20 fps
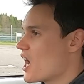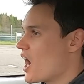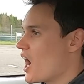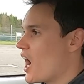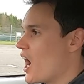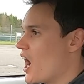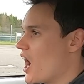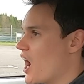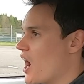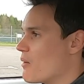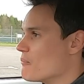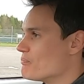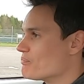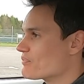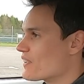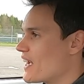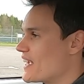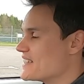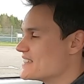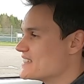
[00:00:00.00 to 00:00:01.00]

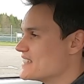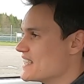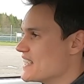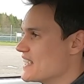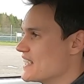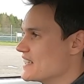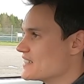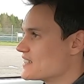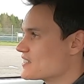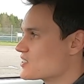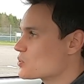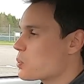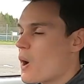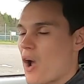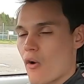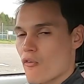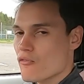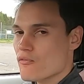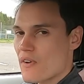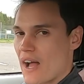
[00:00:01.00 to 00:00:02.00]
They did
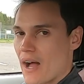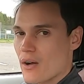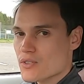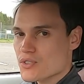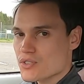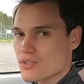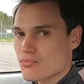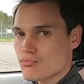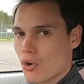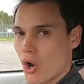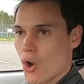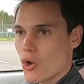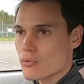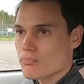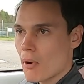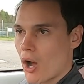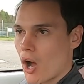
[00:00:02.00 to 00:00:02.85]
12,000 road